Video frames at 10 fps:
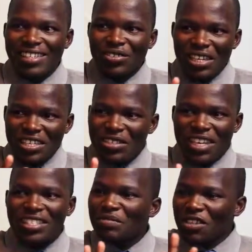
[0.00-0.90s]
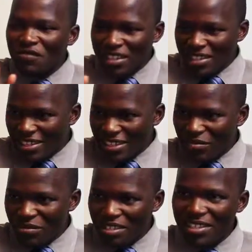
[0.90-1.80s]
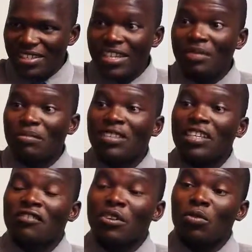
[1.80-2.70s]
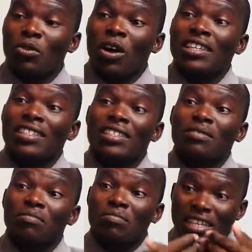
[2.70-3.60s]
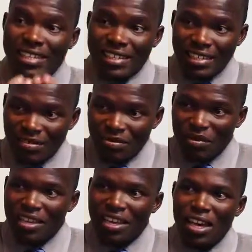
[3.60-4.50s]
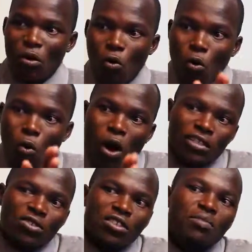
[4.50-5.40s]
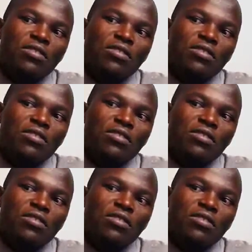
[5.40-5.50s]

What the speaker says: to try to just simplify the term, this is diabetes that develops when one is pregnant, who was not